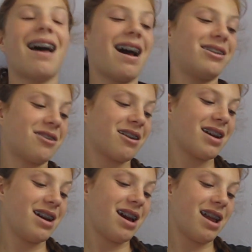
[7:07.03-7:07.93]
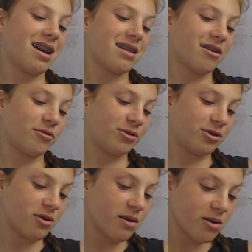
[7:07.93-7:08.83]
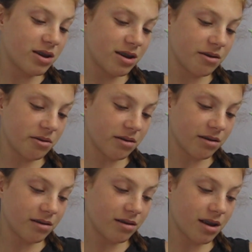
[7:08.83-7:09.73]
at Target, and I thought it was so cute,